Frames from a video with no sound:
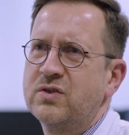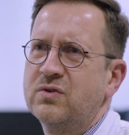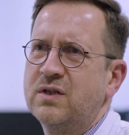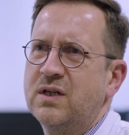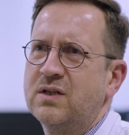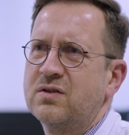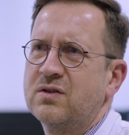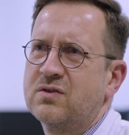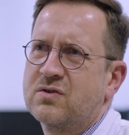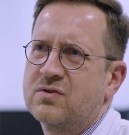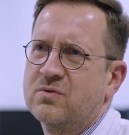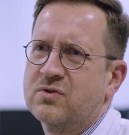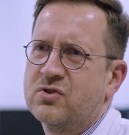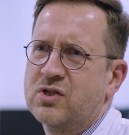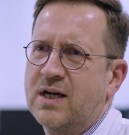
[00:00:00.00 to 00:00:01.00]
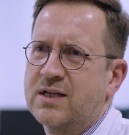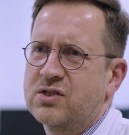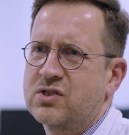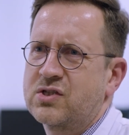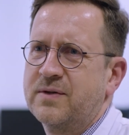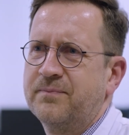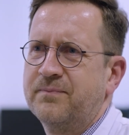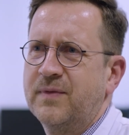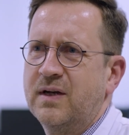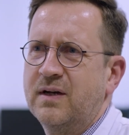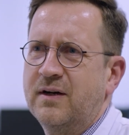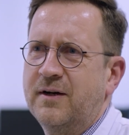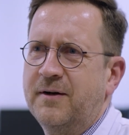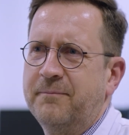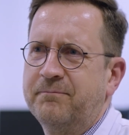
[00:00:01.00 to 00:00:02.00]
you need to judge
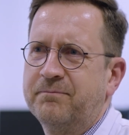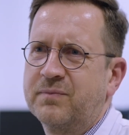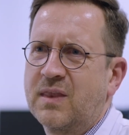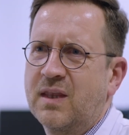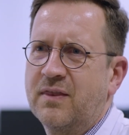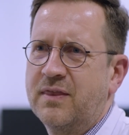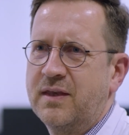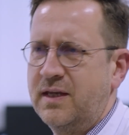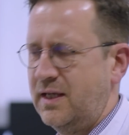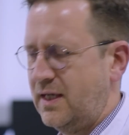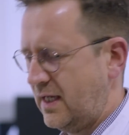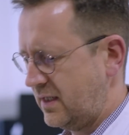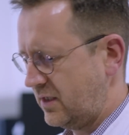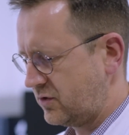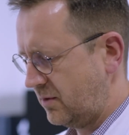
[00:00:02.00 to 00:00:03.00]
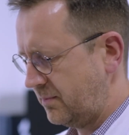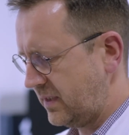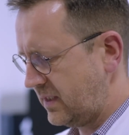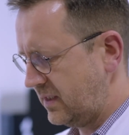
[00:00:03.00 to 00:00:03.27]
the anatomic